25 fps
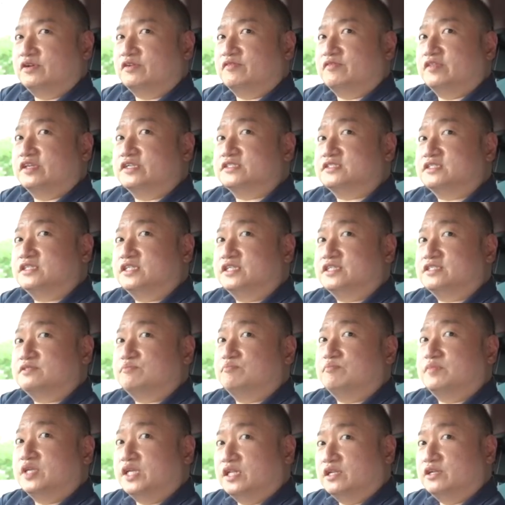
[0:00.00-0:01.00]
does this
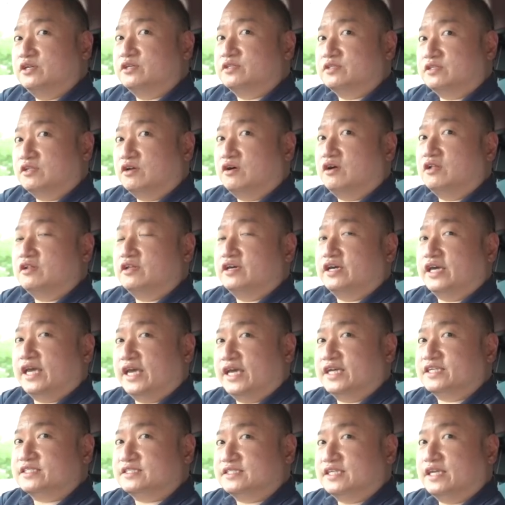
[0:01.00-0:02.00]
$1 million
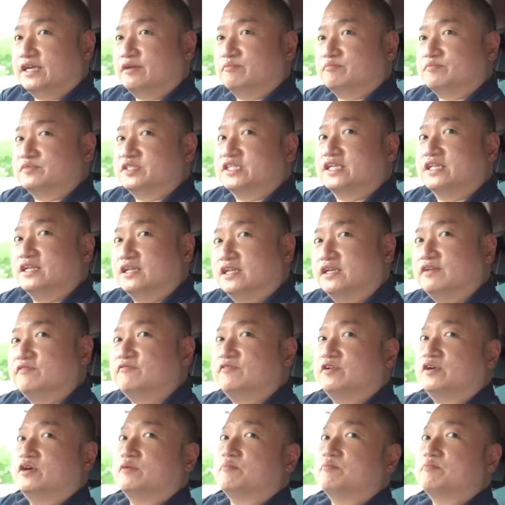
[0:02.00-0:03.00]
XM
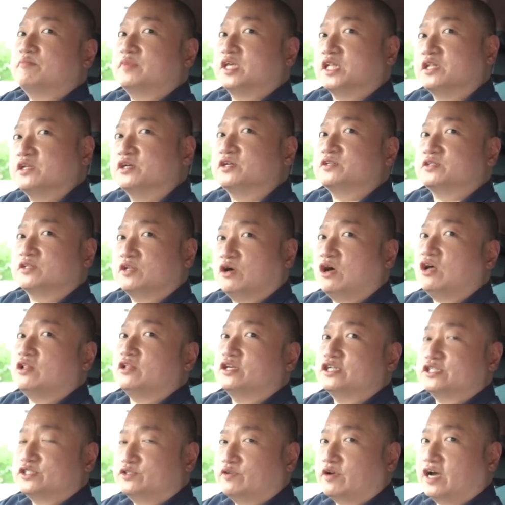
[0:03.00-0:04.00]
deliver a $1
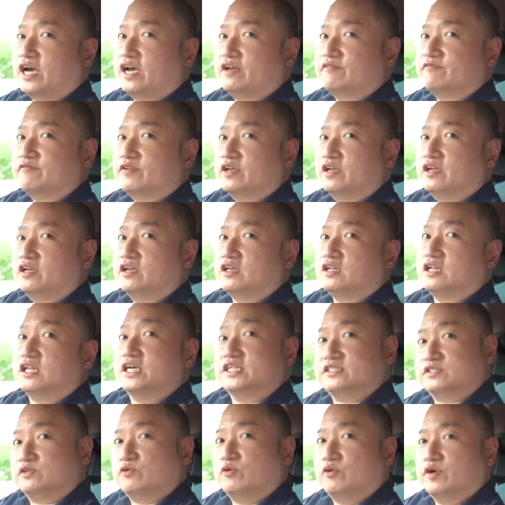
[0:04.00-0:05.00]
million drive?
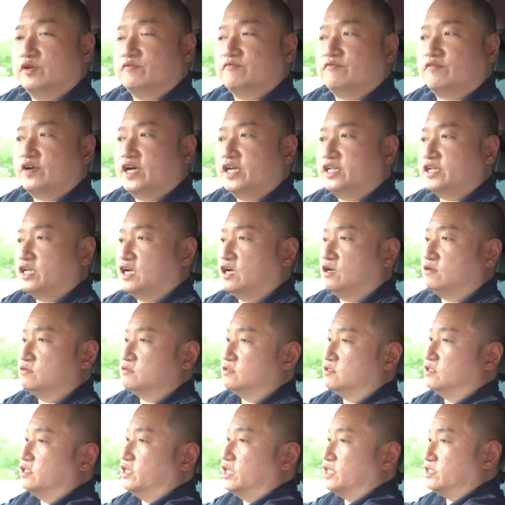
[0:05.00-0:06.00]
Let's go and find
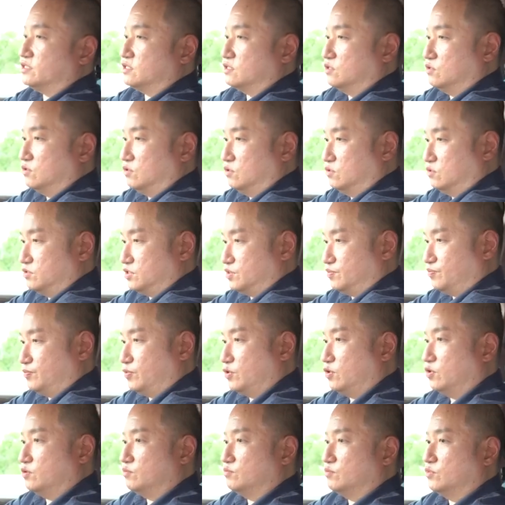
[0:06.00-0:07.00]
out. Let's go.
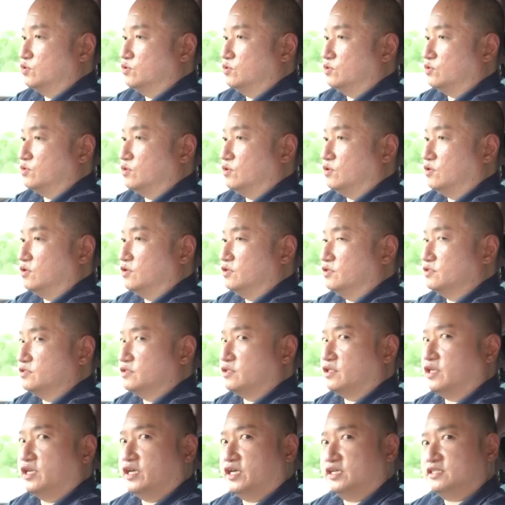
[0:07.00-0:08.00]
Sport mode
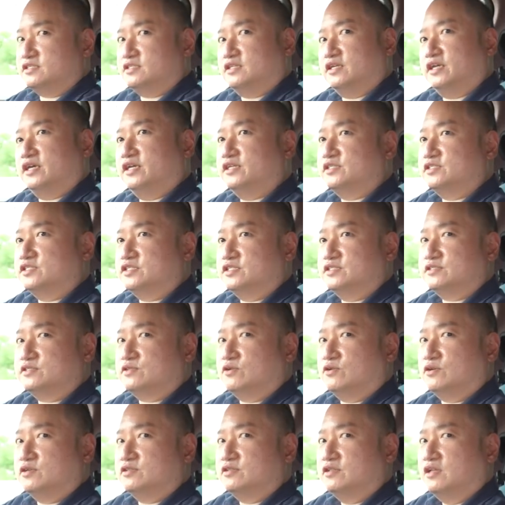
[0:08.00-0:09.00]
on. Yes, the engine's
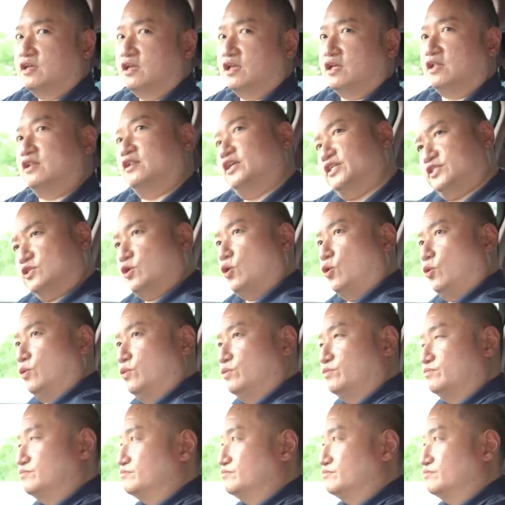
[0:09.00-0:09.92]
on. Let's go.